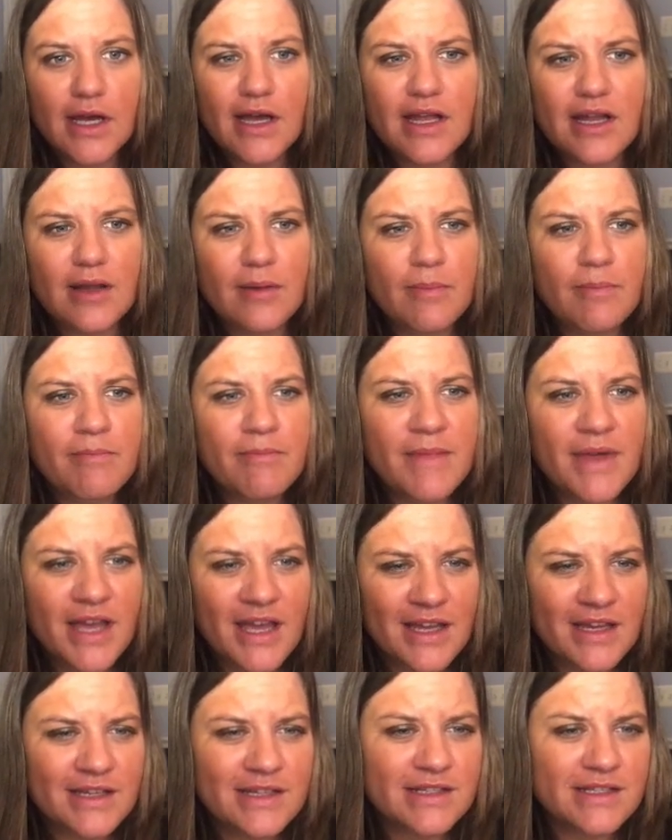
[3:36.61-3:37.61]
an
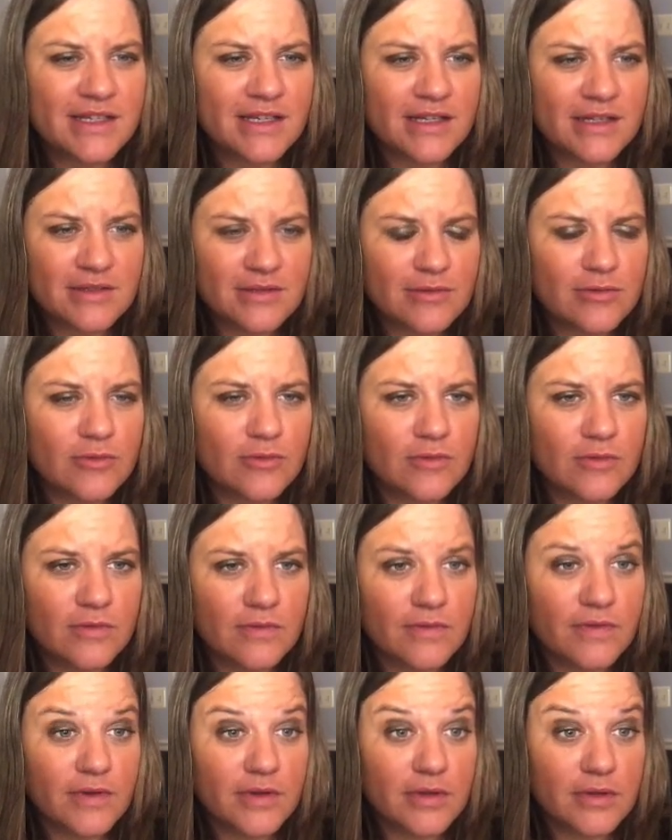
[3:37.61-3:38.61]
amazing
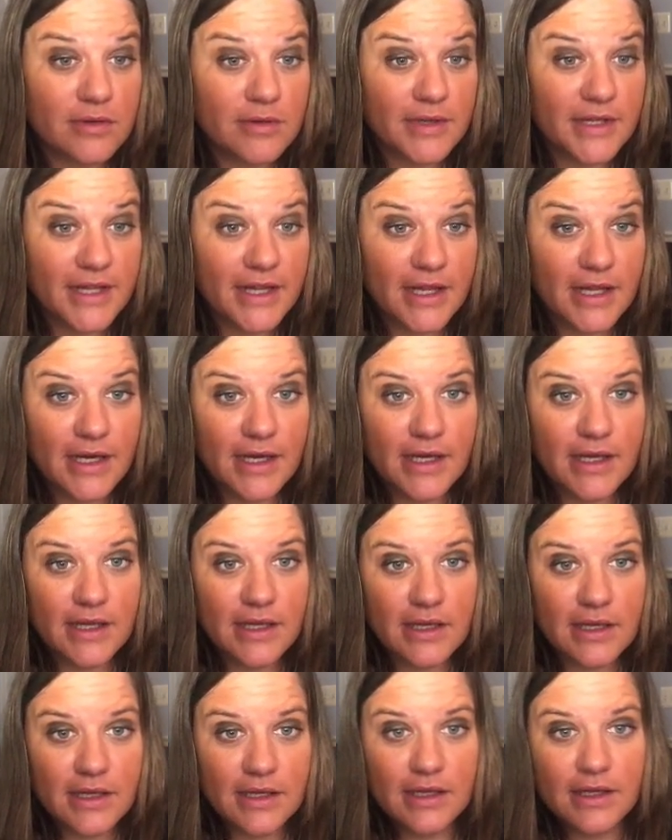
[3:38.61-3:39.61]
tool for doing that.